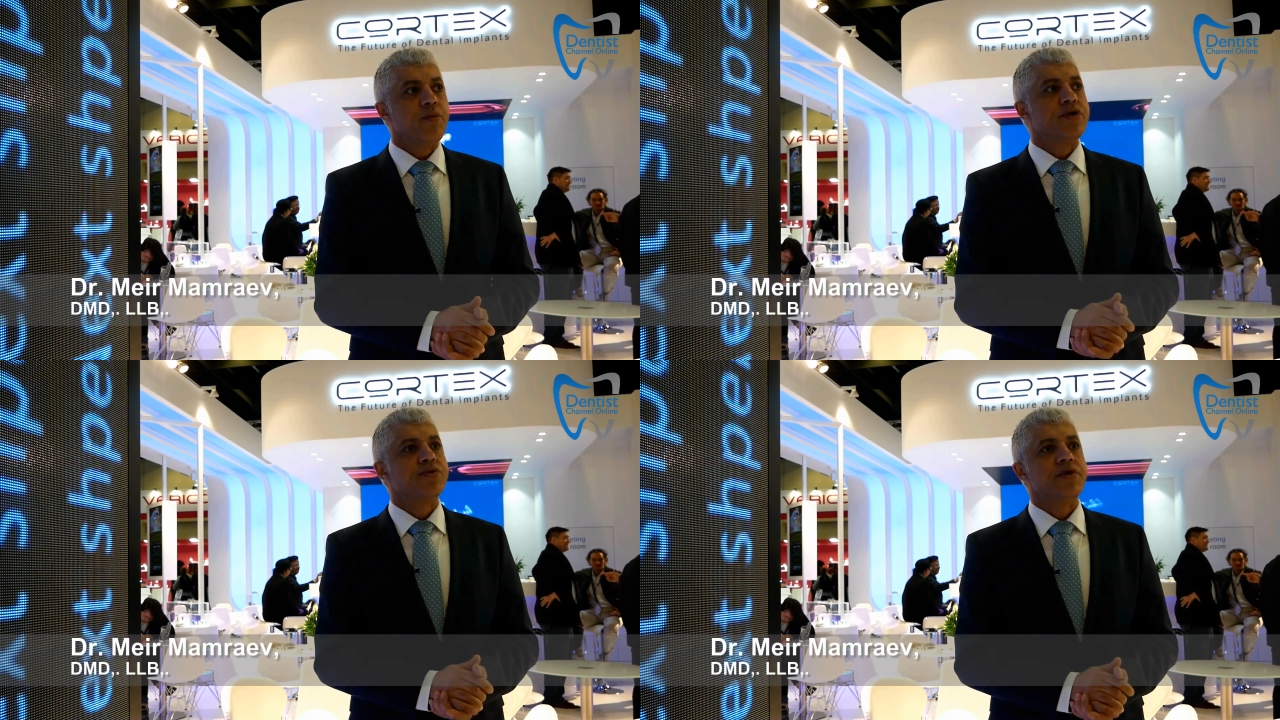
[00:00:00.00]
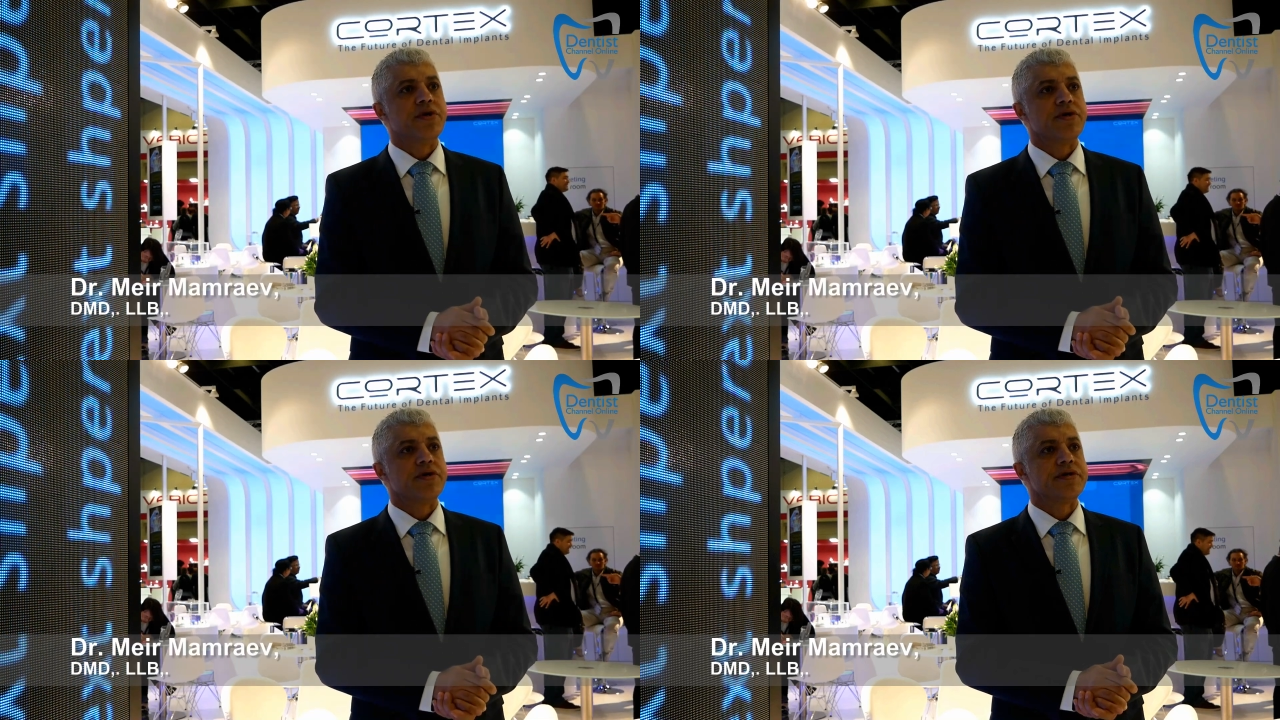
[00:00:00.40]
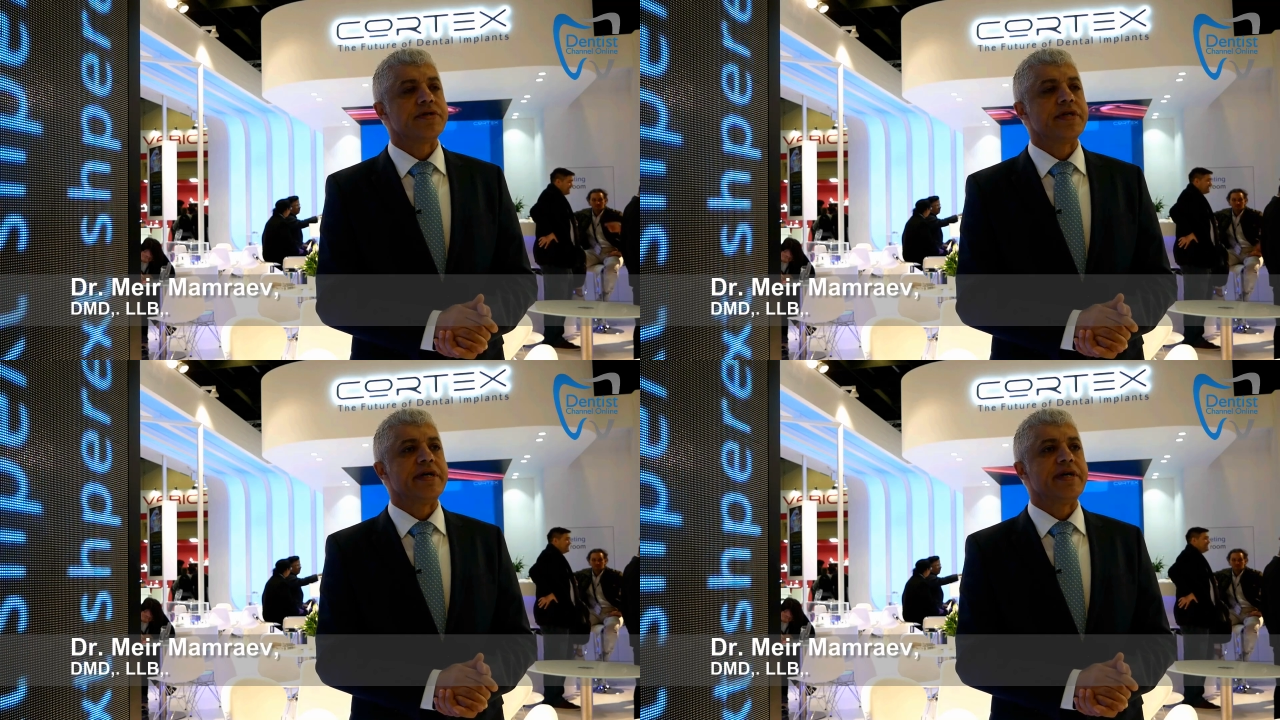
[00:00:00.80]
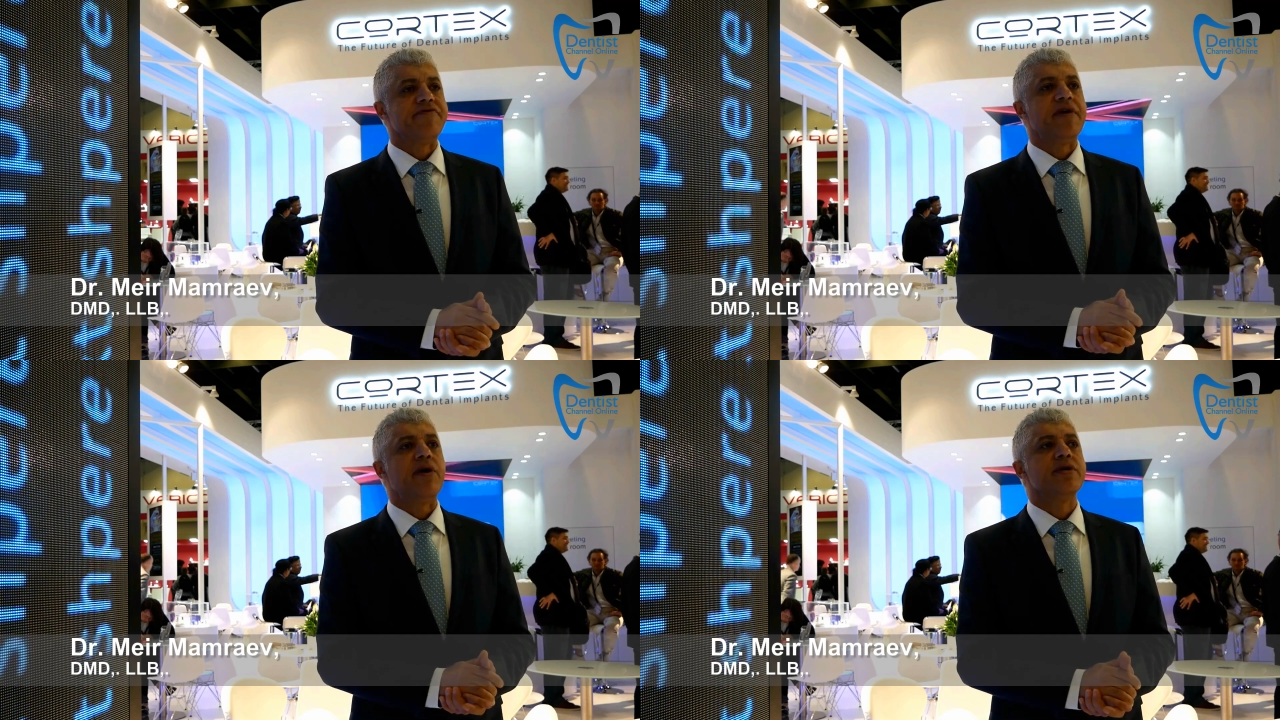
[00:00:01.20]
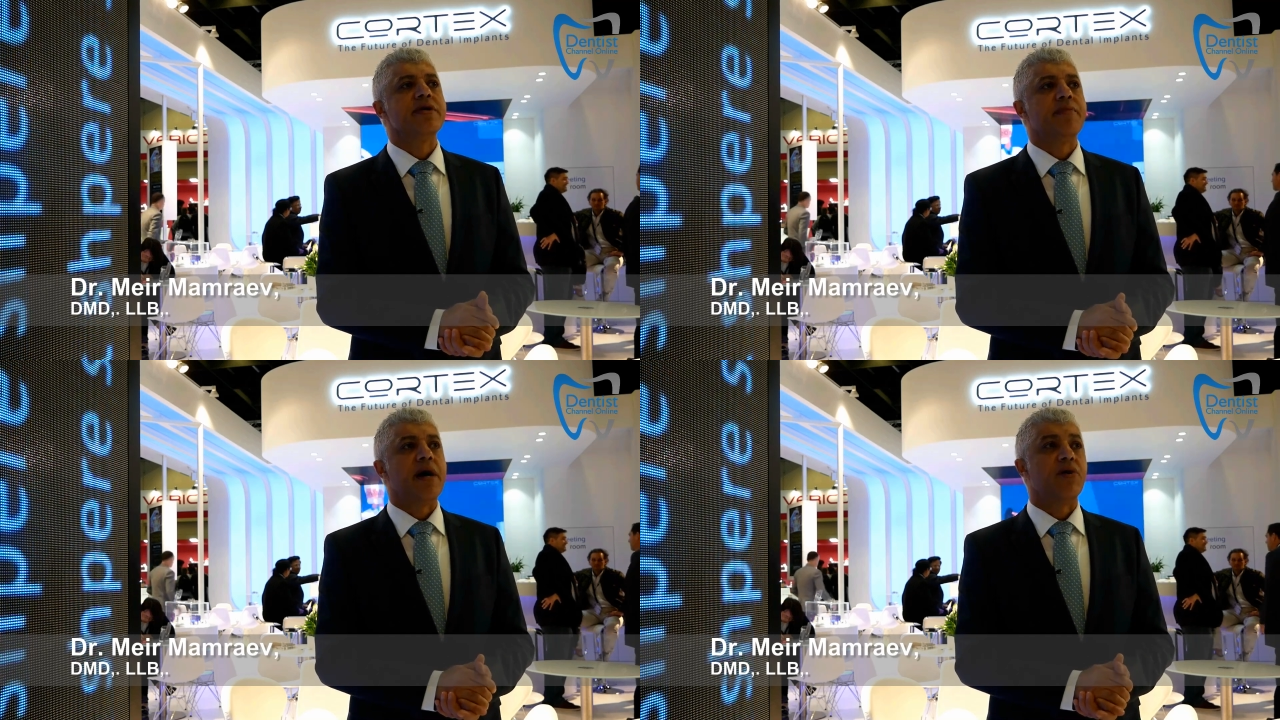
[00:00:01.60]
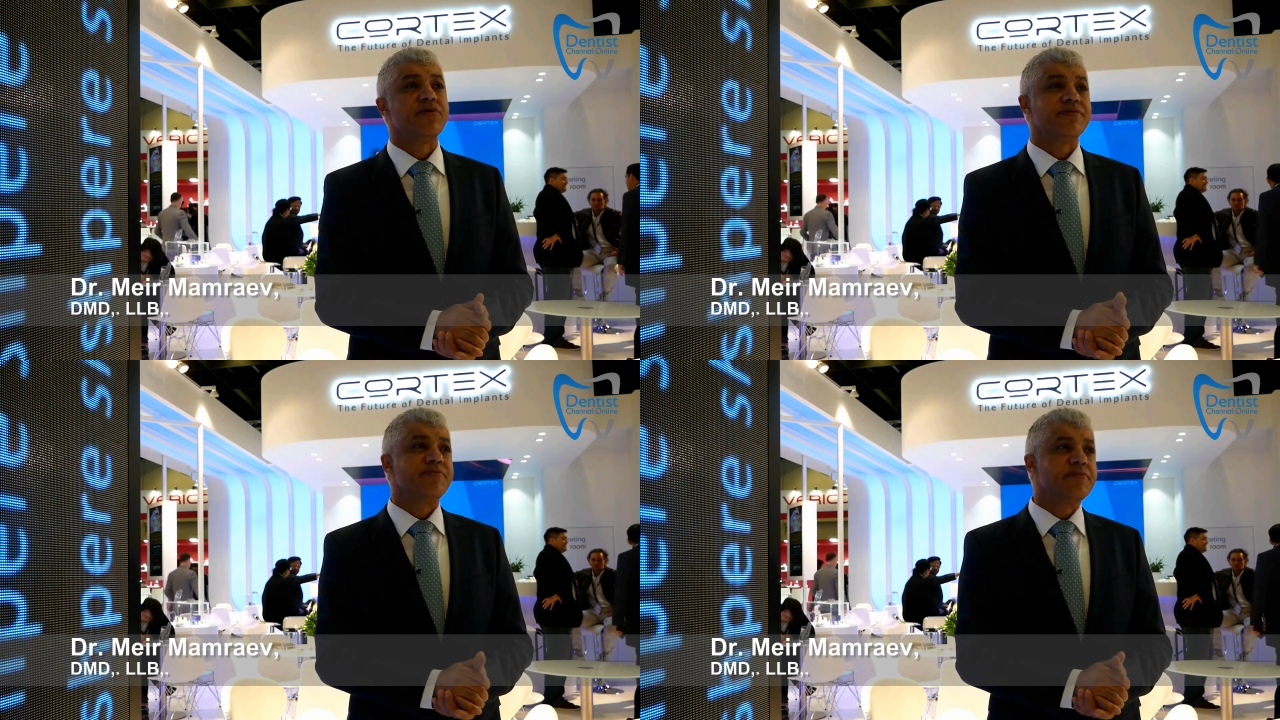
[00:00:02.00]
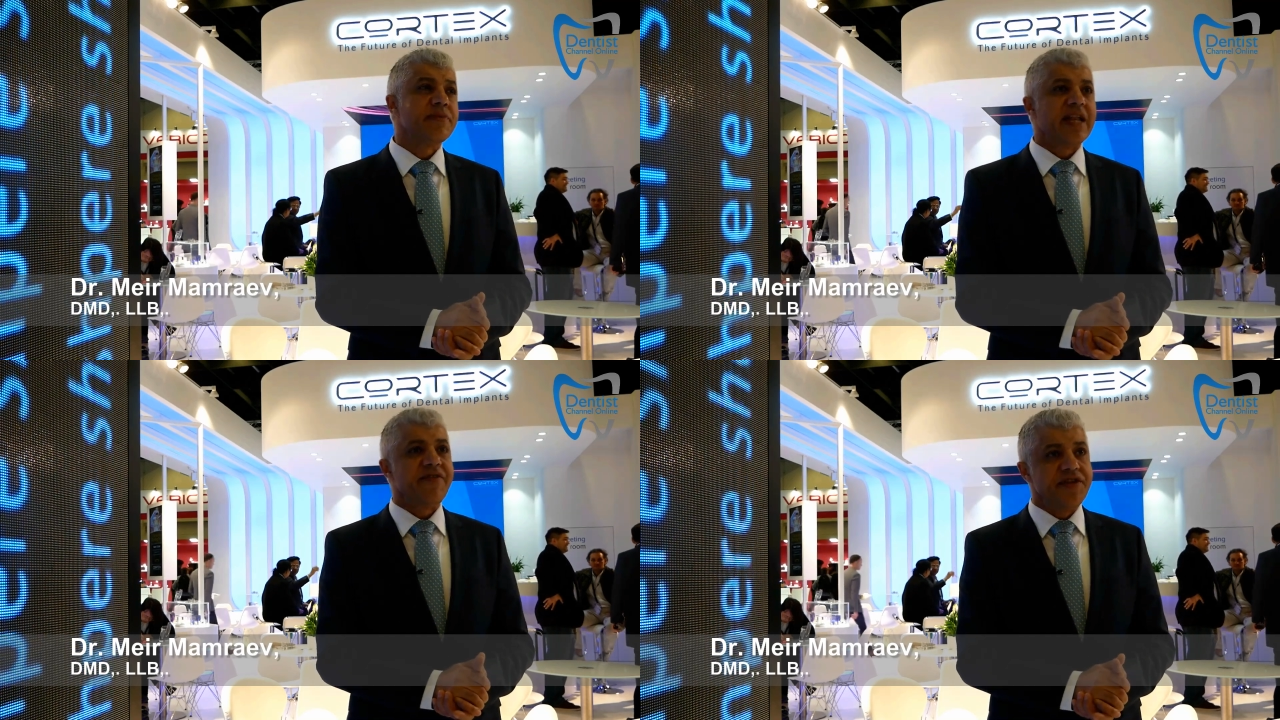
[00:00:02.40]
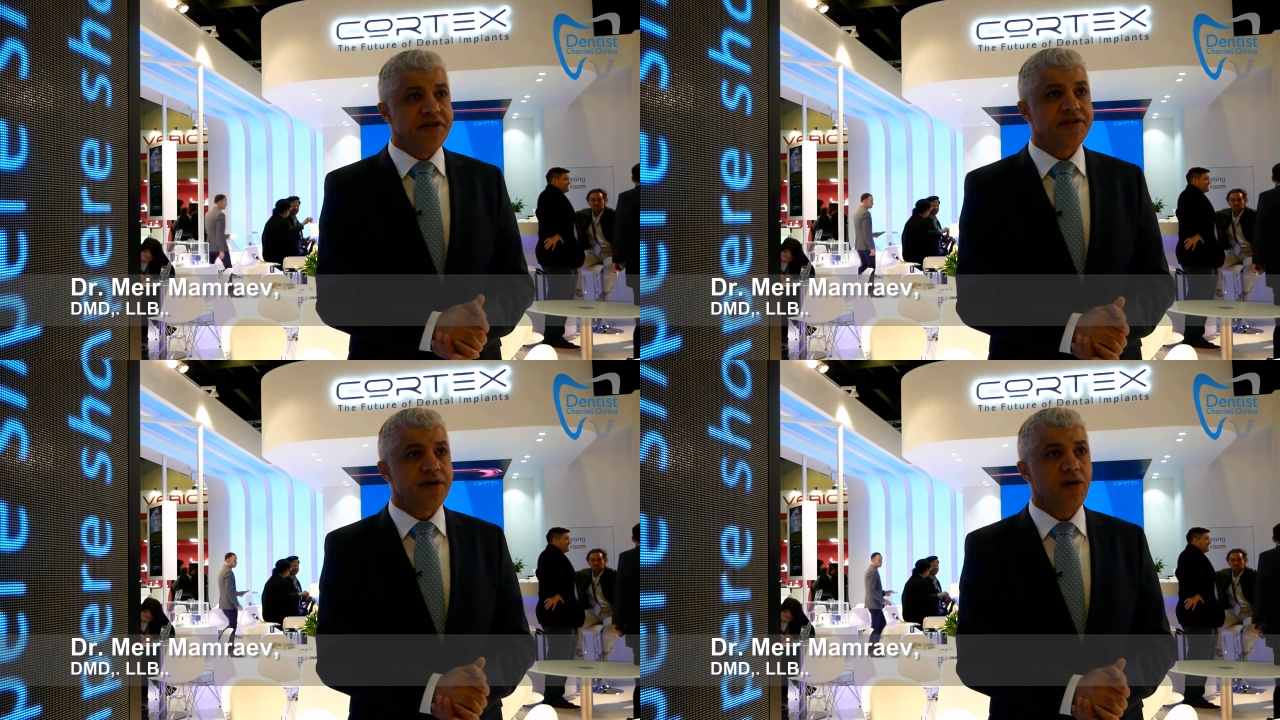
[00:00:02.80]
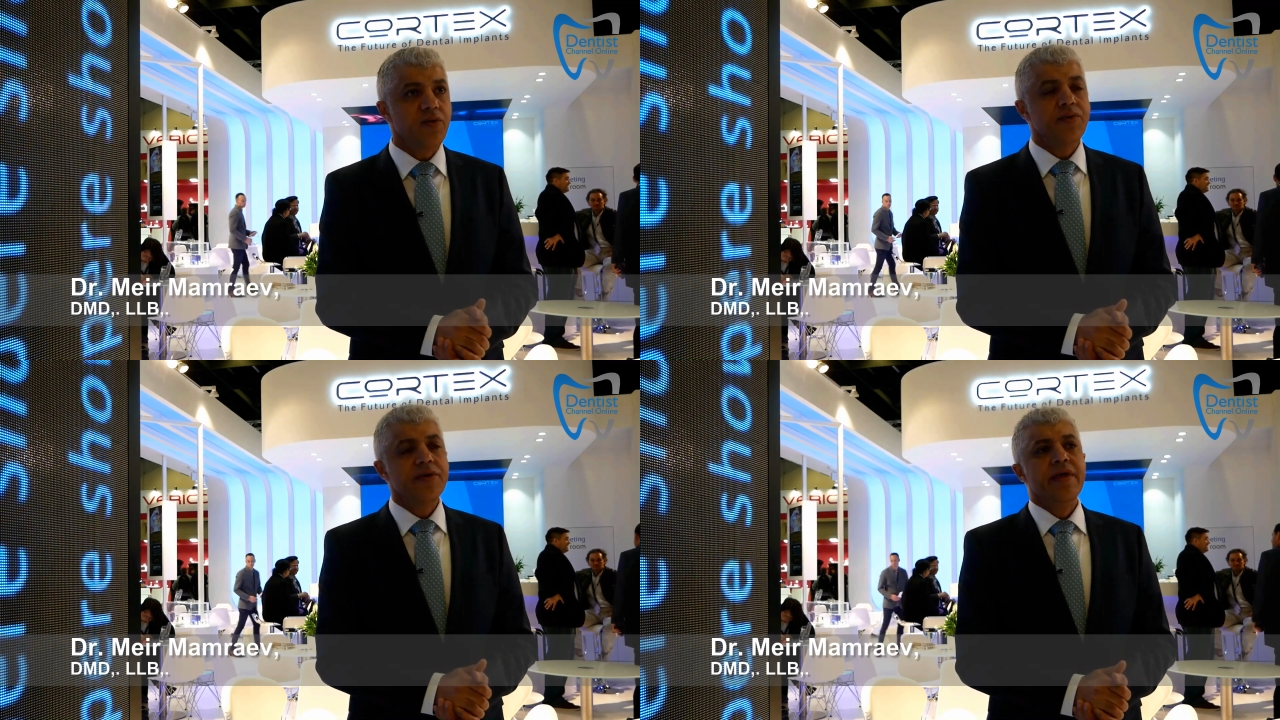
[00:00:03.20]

which was uh, founded about eleven years ago.